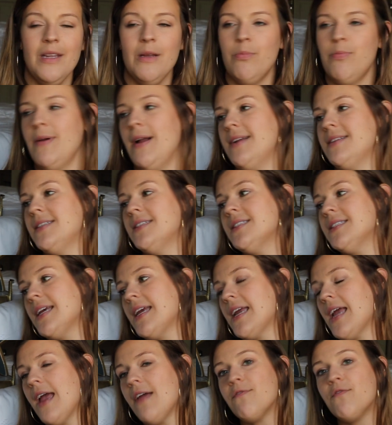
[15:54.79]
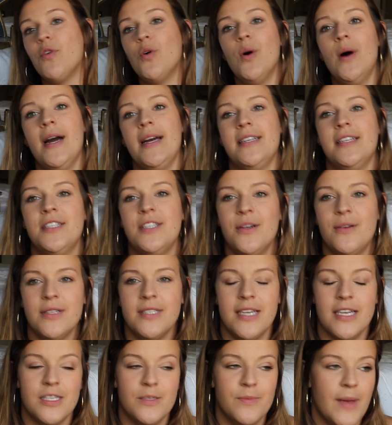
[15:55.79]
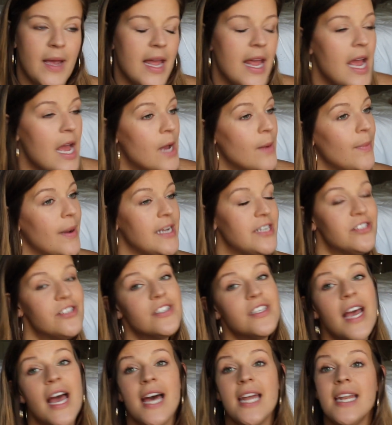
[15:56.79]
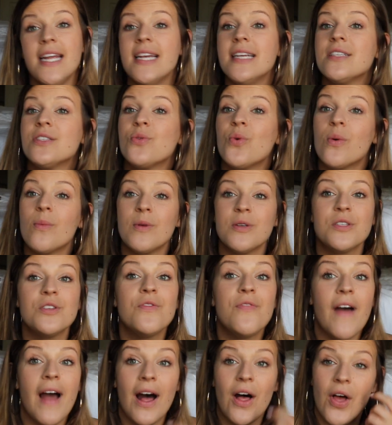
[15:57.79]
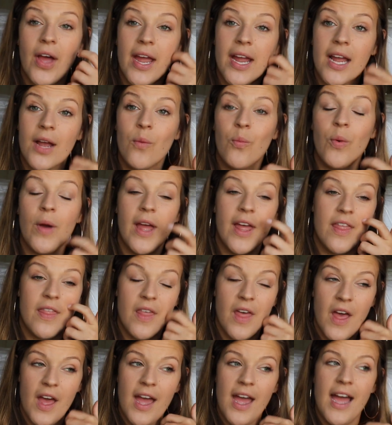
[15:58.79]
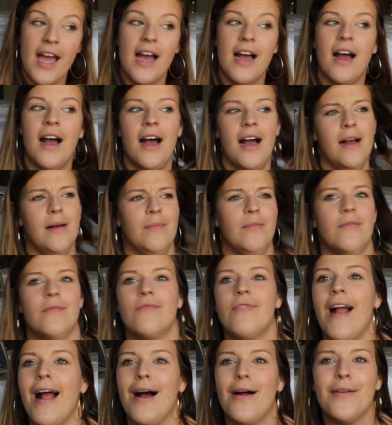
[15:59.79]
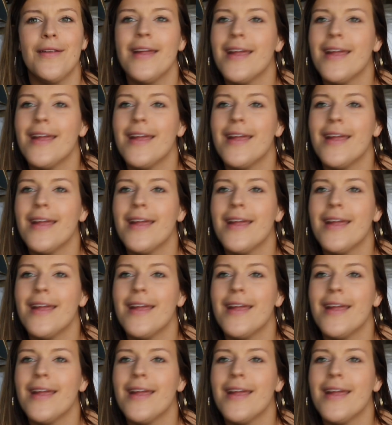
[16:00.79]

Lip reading: practicing a full head to toe assessment. Patient's head is normal cephalic with round